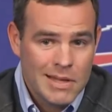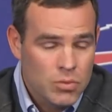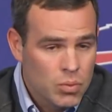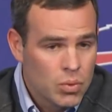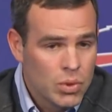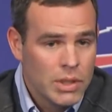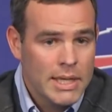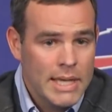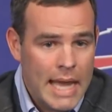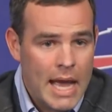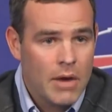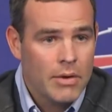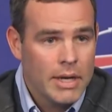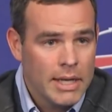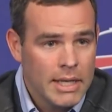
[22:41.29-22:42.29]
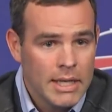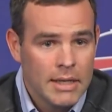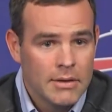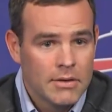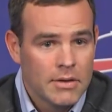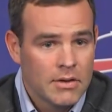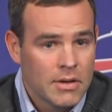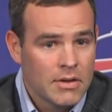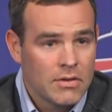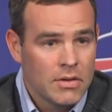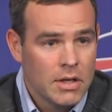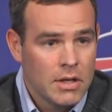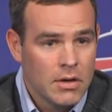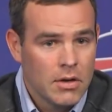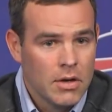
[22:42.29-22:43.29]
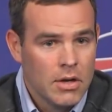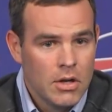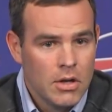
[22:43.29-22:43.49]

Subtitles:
really how it is as I sit here.